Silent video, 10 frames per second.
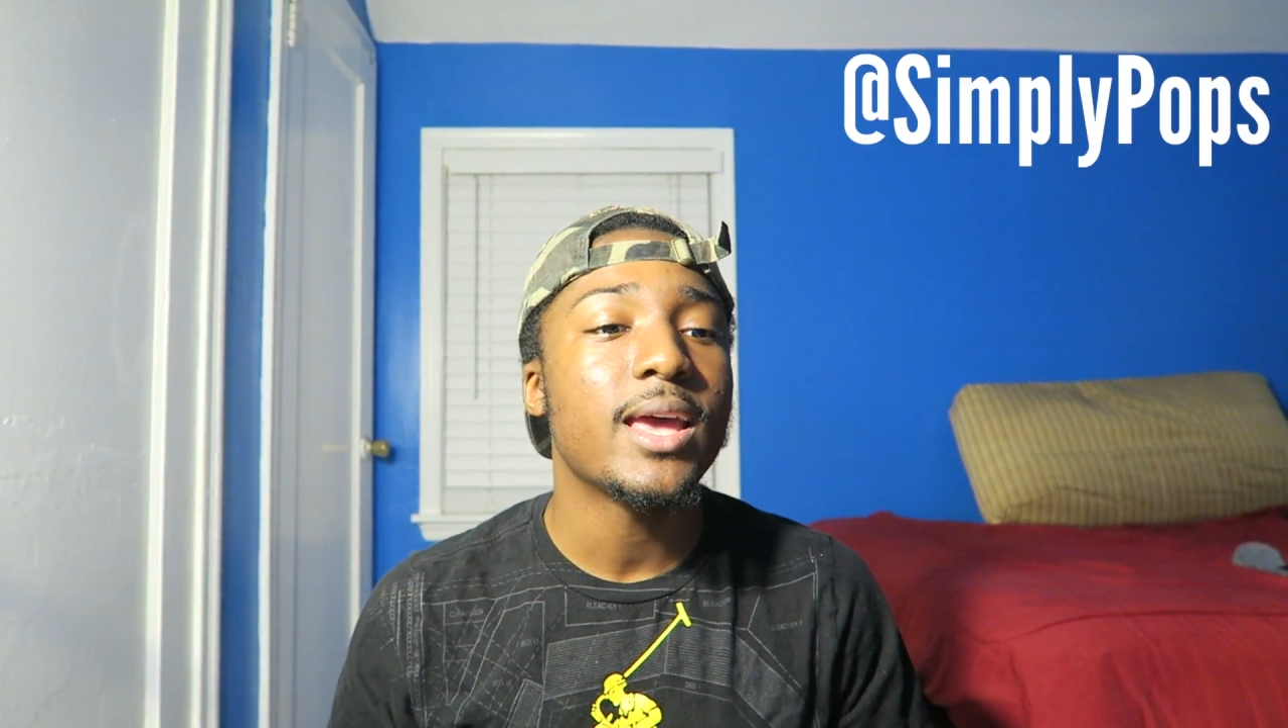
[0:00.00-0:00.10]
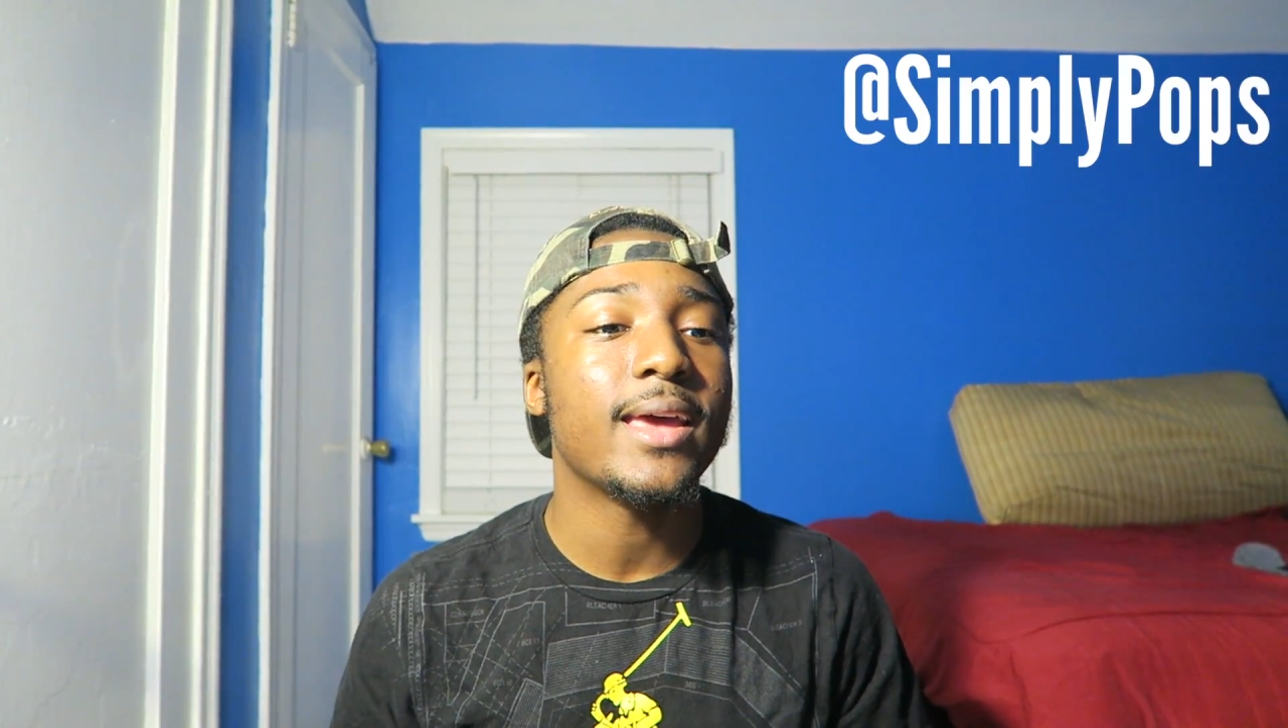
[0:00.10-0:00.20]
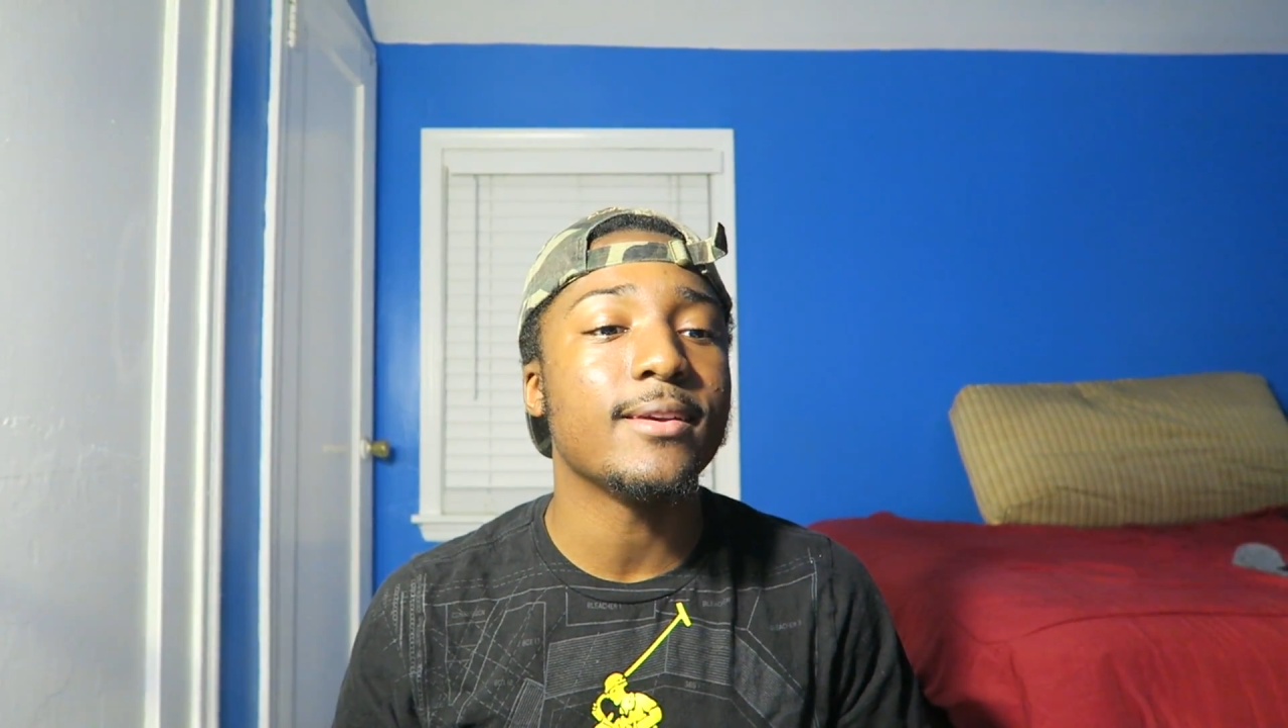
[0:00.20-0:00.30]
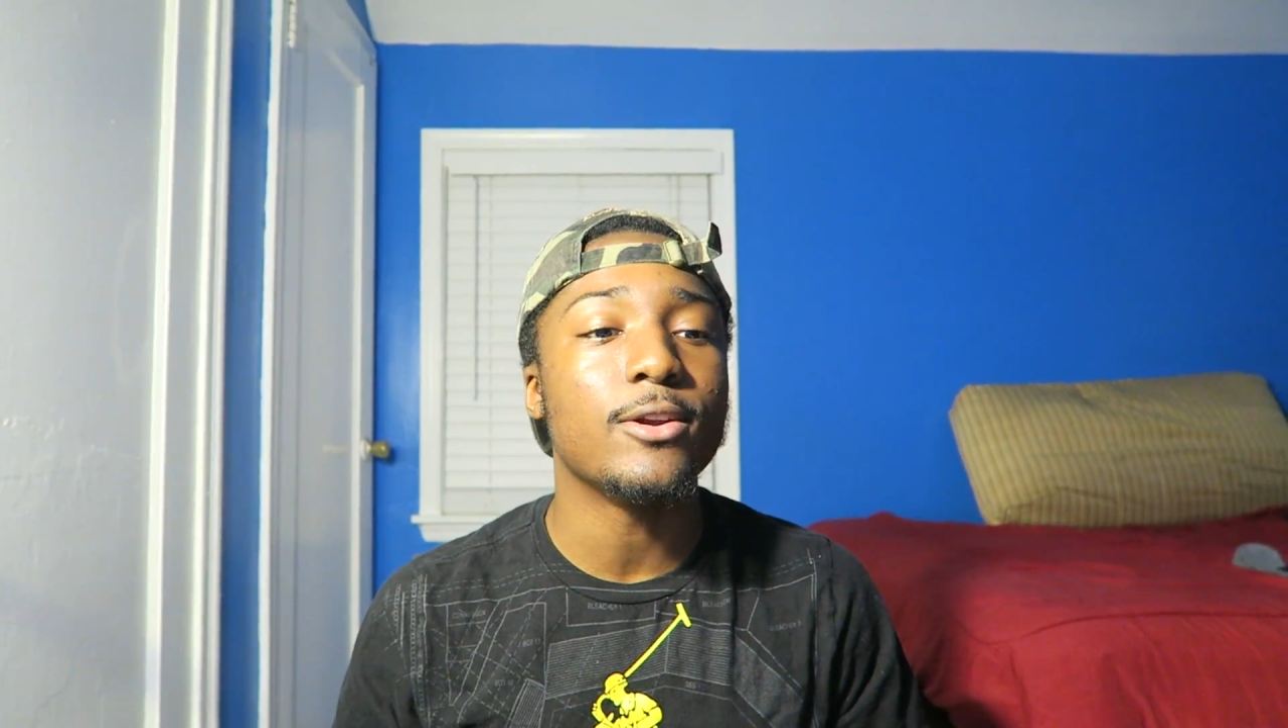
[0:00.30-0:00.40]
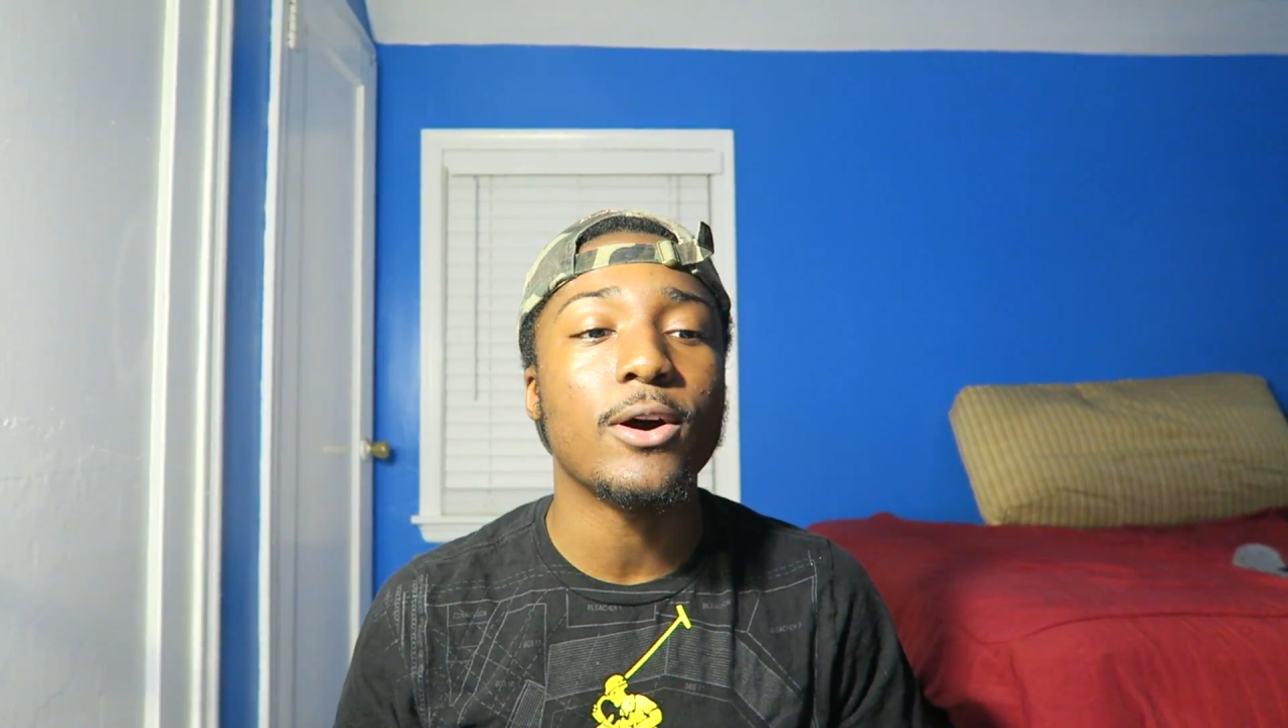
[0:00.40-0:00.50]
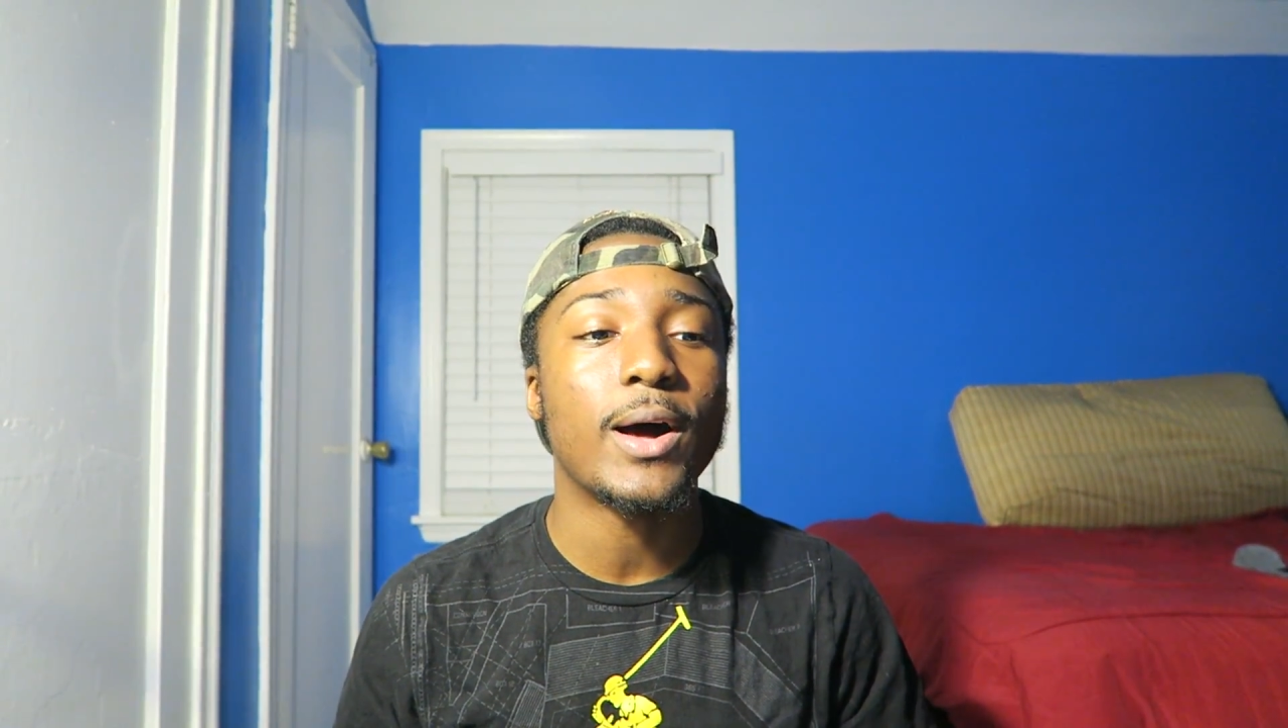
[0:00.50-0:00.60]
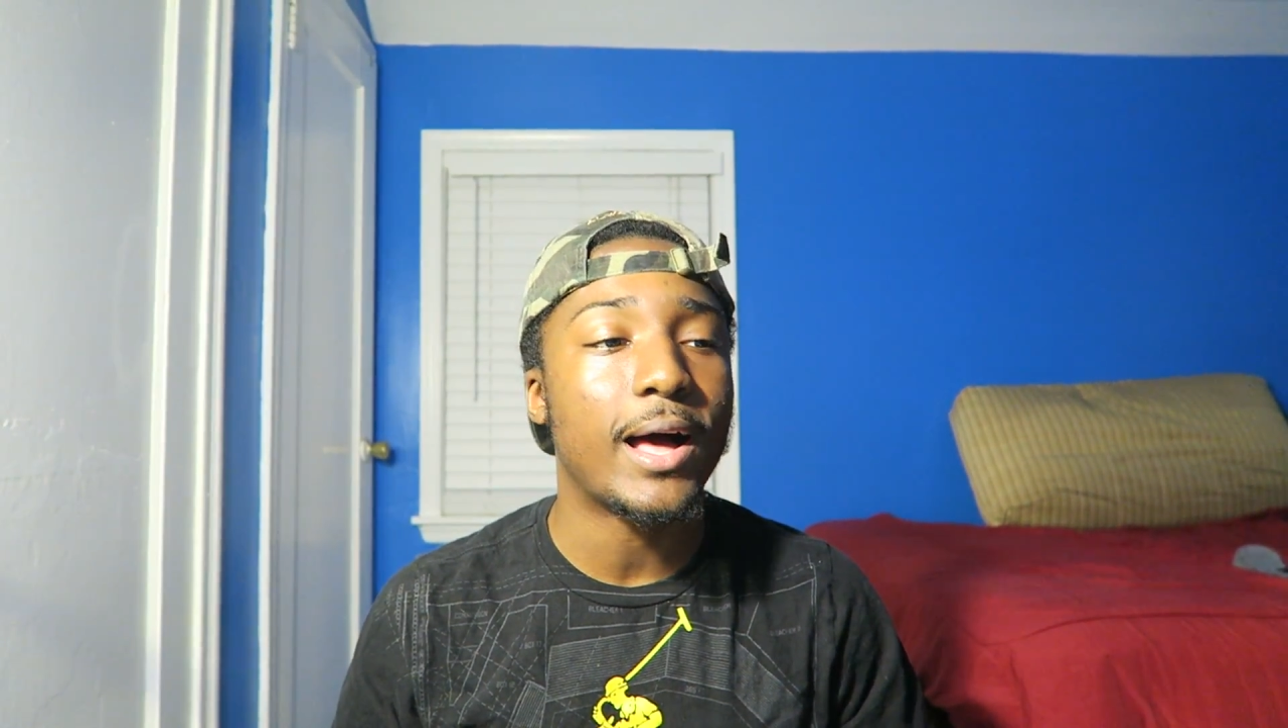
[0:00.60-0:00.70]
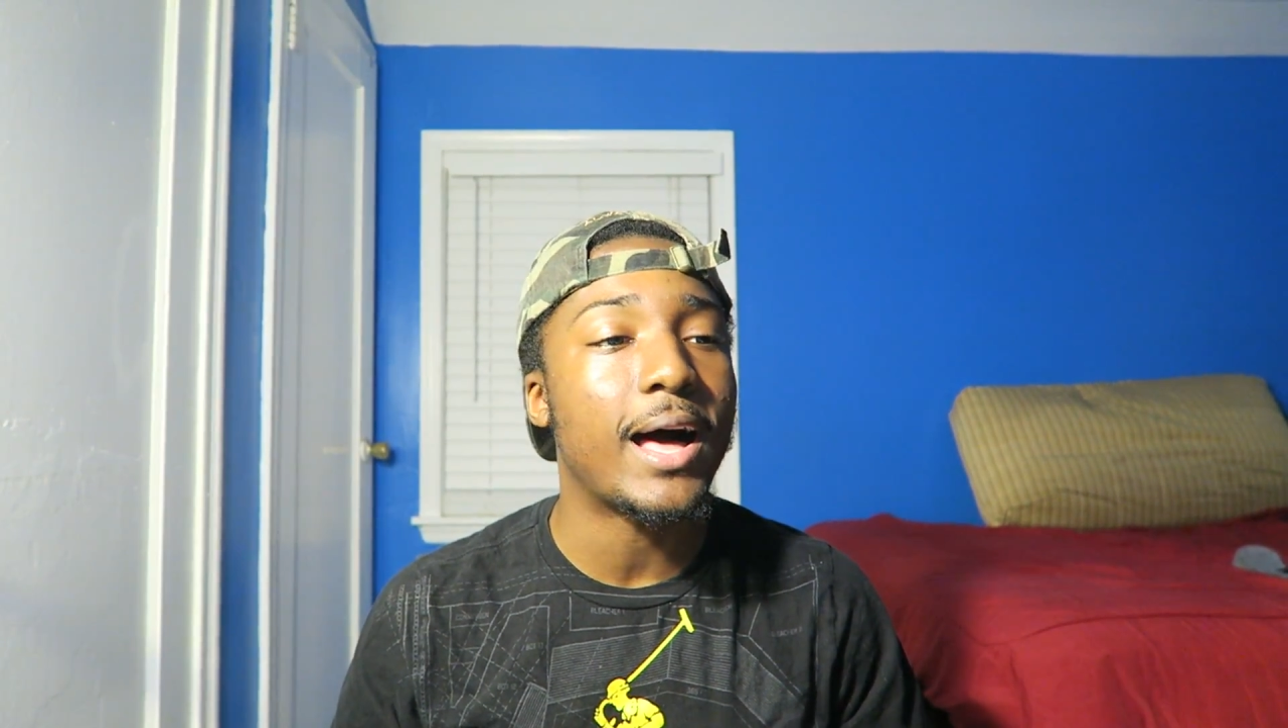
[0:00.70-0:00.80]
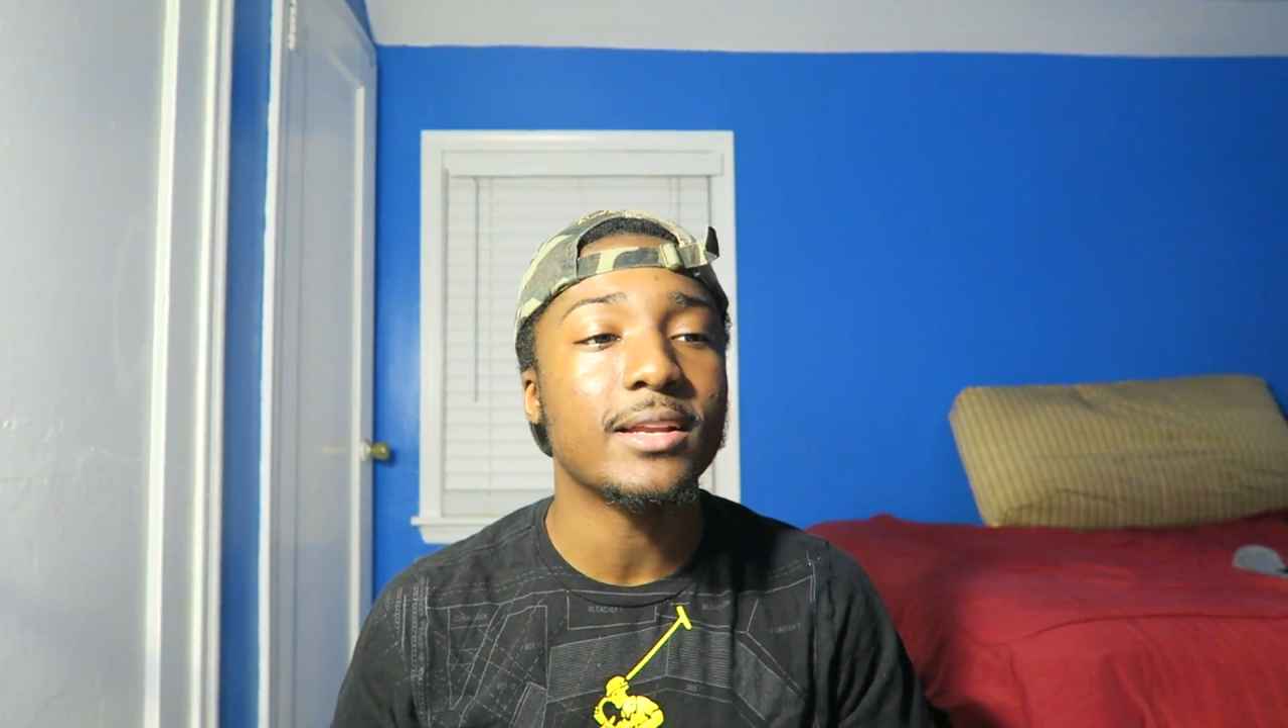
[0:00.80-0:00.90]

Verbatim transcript: And, you know,